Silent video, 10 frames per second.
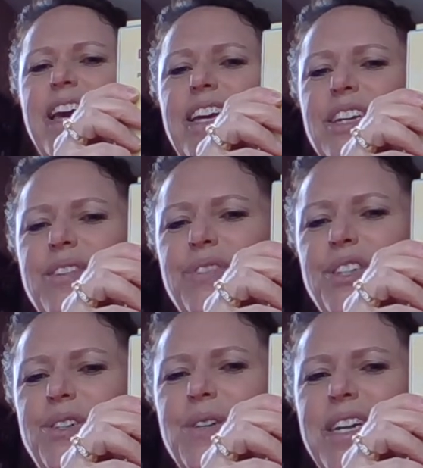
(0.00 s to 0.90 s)
If
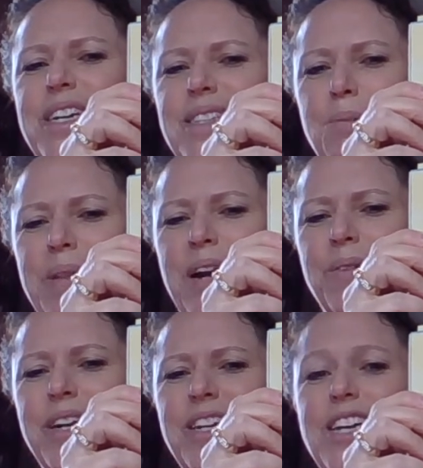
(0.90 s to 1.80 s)
you guessed the
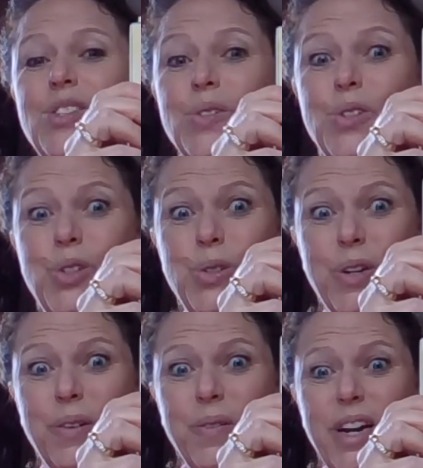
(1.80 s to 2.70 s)
black rhinoceros, you
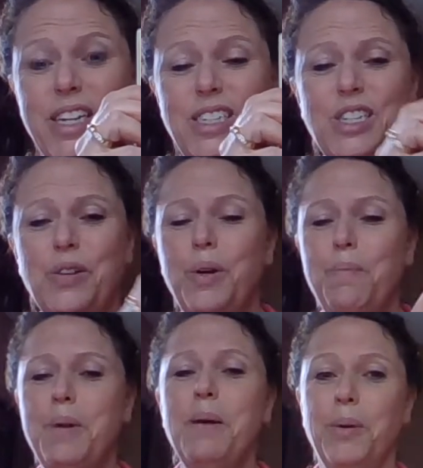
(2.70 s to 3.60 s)
are right.
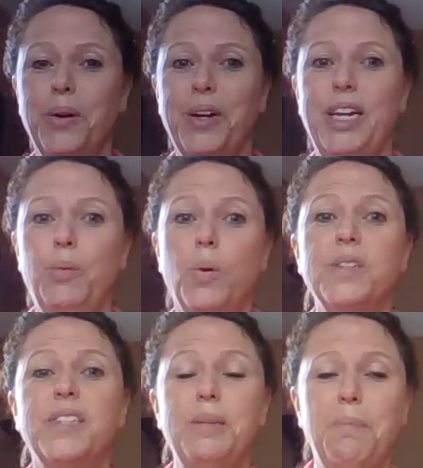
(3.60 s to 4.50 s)
Remember, he
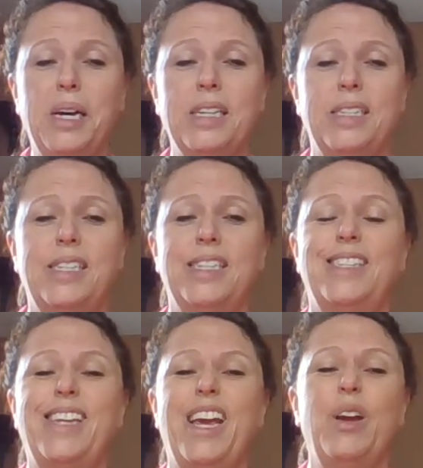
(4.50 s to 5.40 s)
rolls in mud to
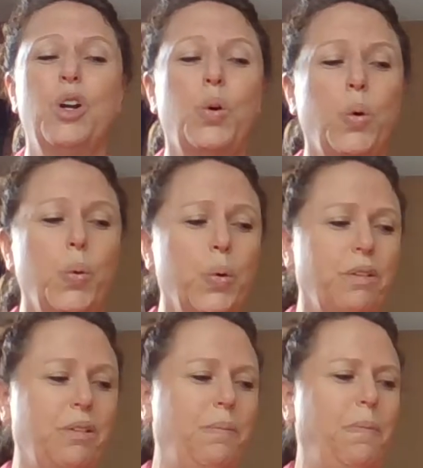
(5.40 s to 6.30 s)
stay
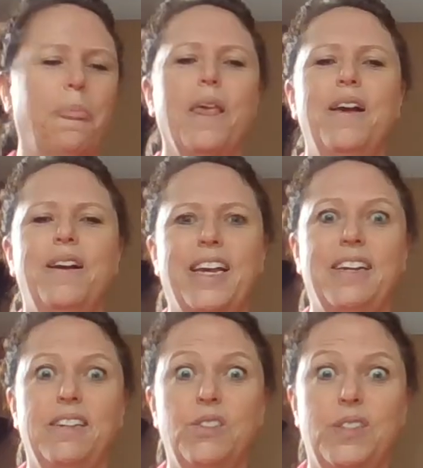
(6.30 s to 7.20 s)
cool.
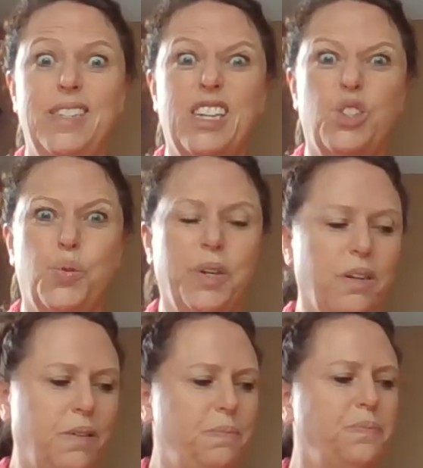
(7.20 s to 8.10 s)
Okay, here's the next
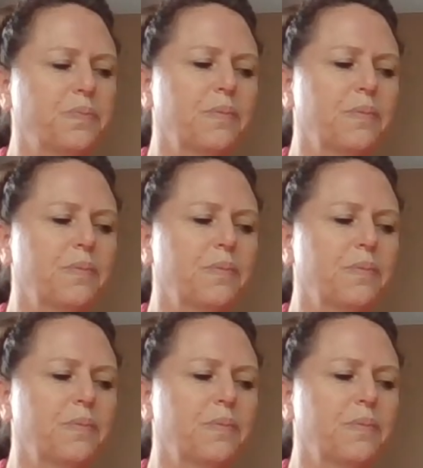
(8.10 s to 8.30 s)
riddle.